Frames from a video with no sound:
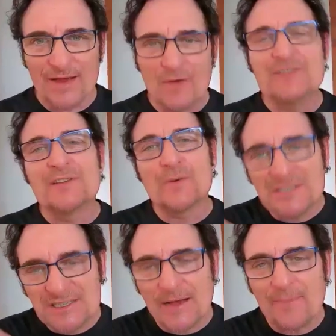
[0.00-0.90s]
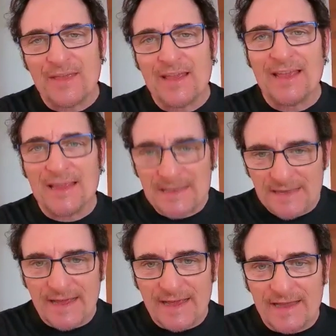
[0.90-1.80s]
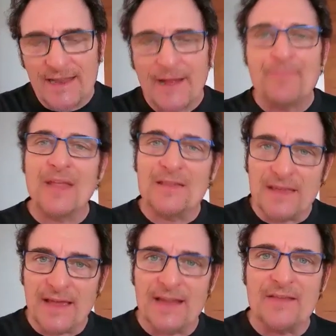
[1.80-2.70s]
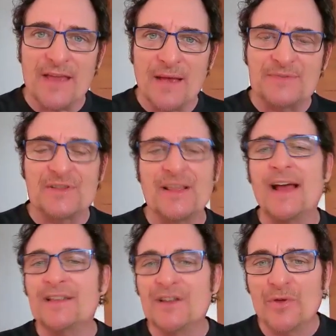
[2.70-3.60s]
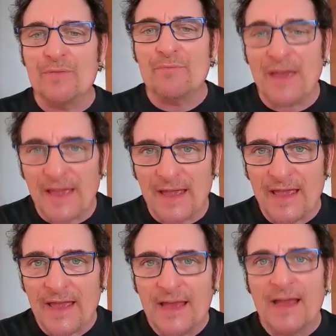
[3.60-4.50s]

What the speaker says: was there was something he did at the end of the episode that had to do with me